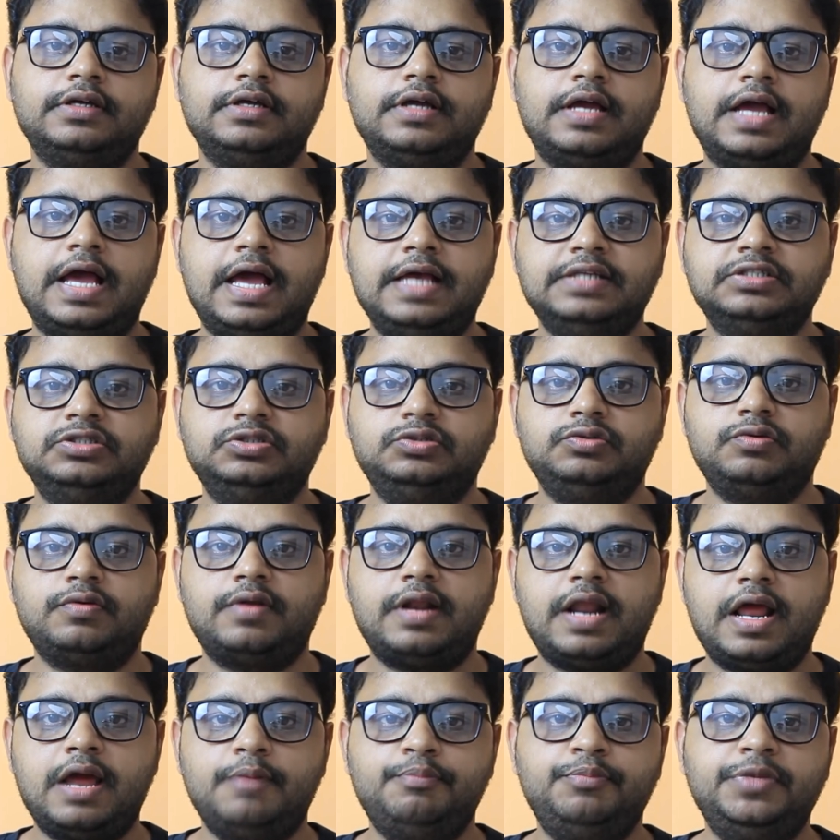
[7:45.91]
as
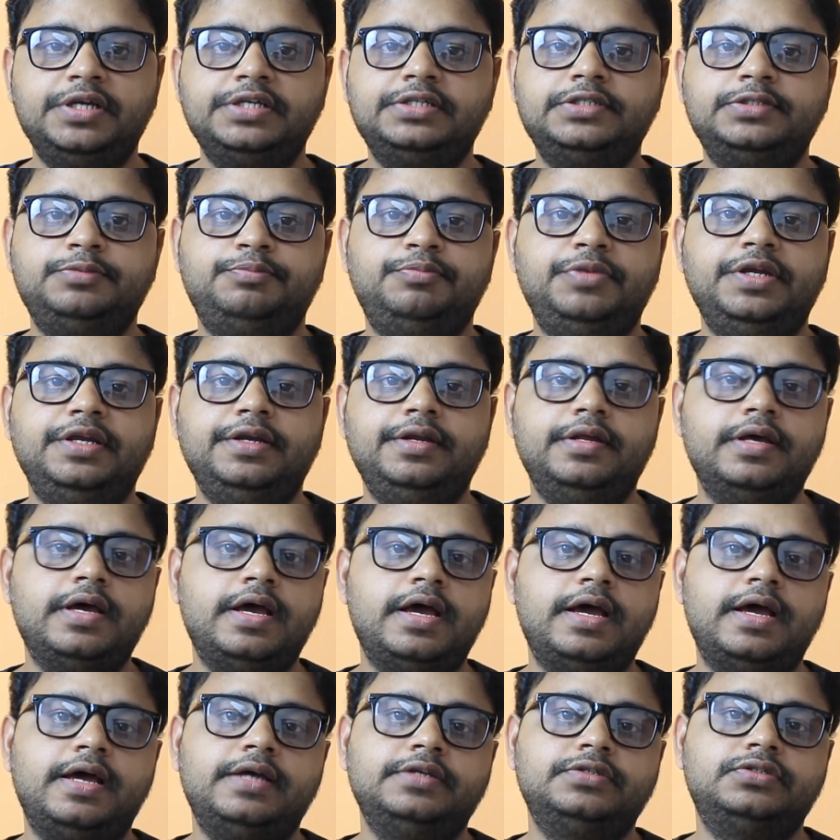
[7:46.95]
rapid speed
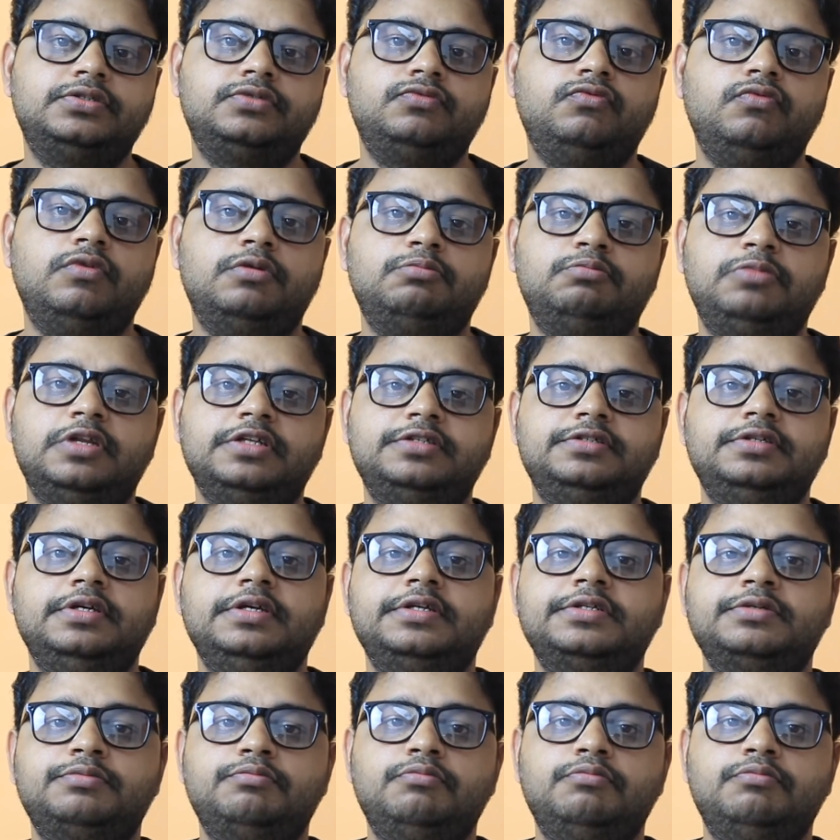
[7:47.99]
as OnePlus 6,